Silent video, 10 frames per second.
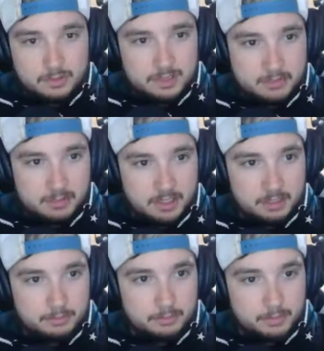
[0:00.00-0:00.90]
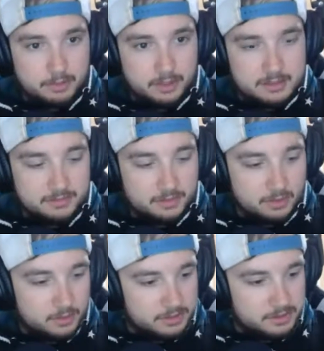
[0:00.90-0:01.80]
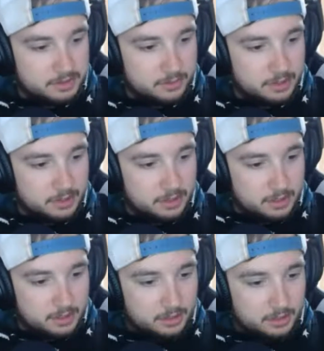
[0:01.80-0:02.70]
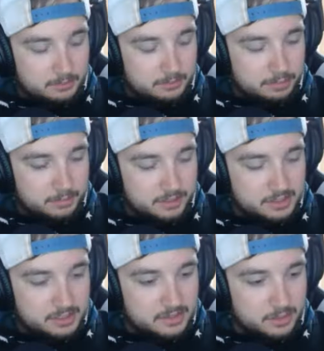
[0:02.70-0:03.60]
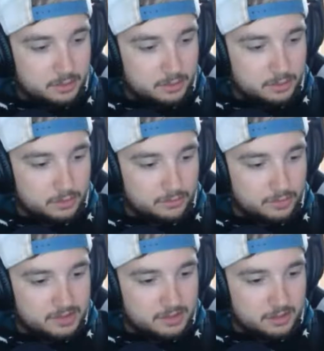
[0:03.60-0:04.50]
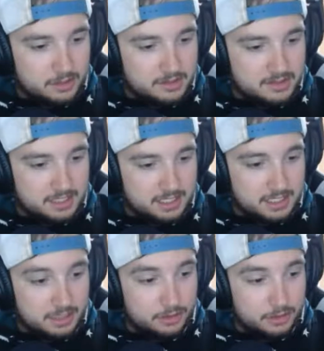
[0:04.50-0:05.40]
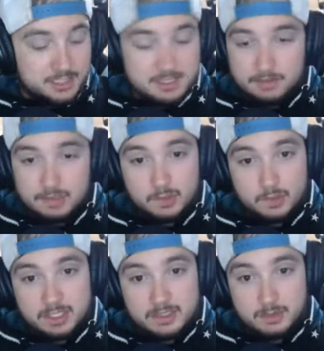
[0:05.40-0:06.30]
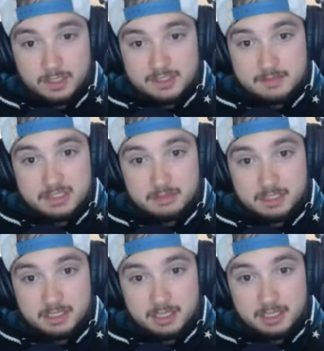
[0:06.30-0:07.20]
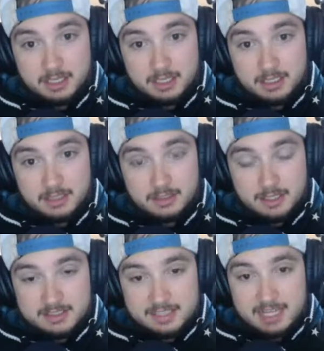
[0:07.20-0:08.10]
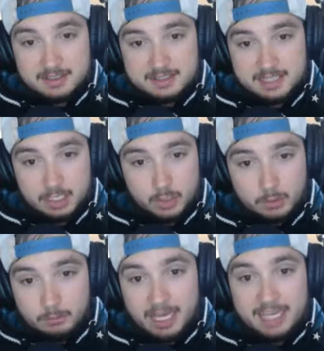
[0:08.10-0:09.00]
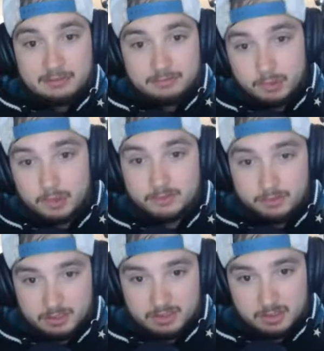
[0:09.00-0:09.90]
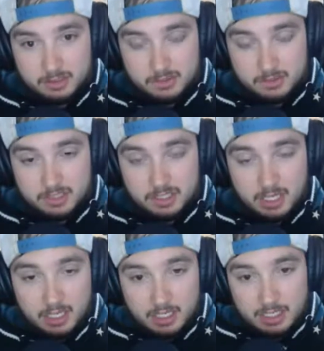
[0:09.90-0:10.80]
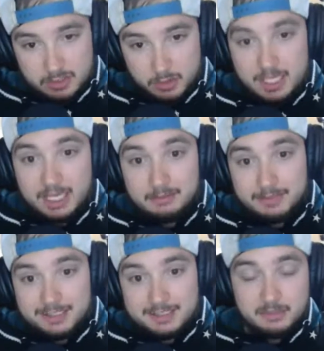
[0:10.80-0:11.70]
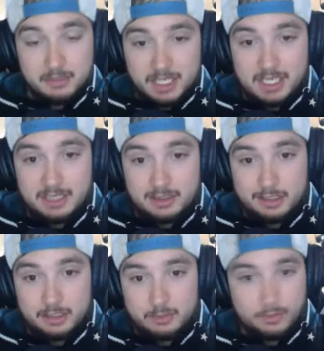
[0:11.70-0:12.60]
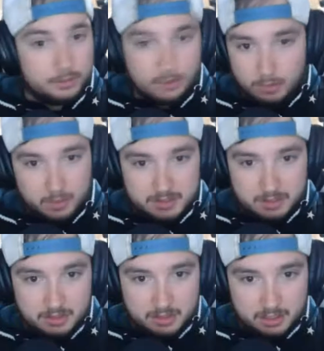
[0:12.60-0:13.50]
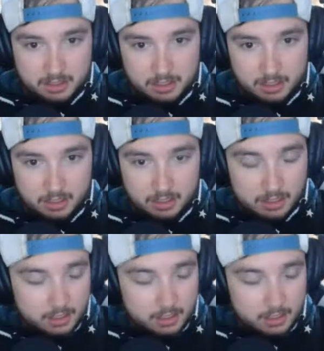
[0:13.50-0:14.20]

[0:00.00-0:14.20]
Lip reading: talk about a couple more things if y'all want to. Shots on goal for the Stars tonight, 37-22. That seems to be a stat that's kind of going back and forth for the Stars, which is okay because at the beginning of the year we were always on the